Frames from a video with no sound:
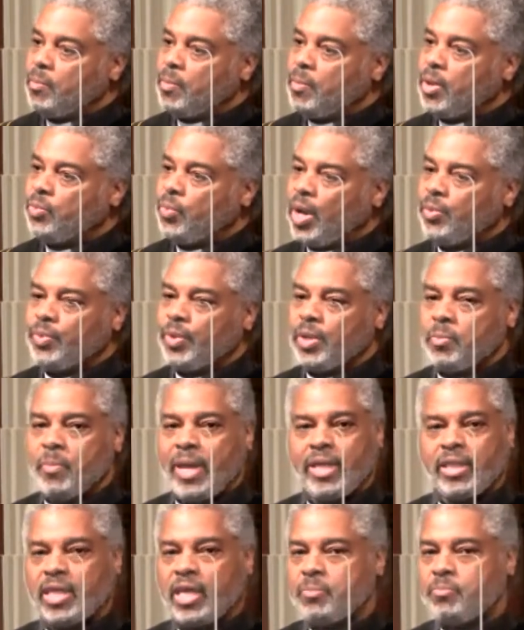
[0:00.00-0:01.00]
But what would
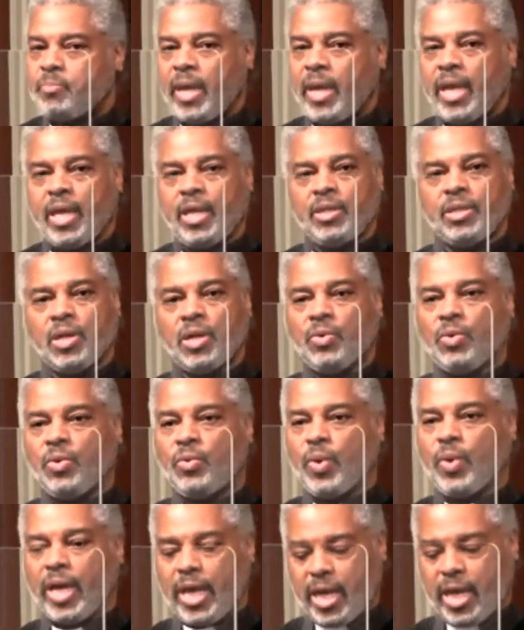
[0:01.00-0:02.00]
make that pain go
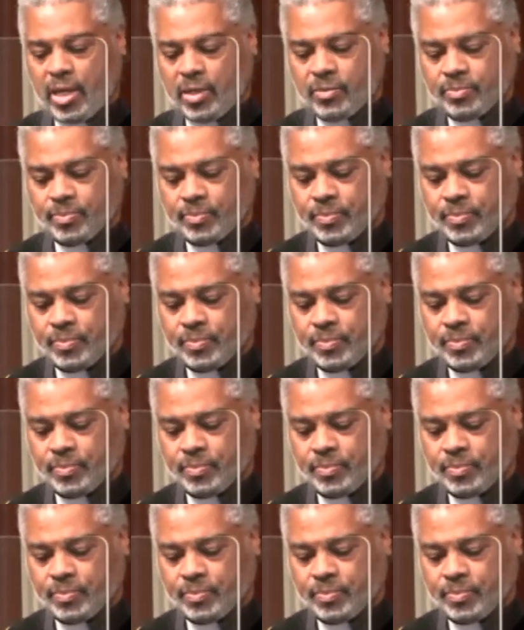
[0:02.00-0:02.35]
away?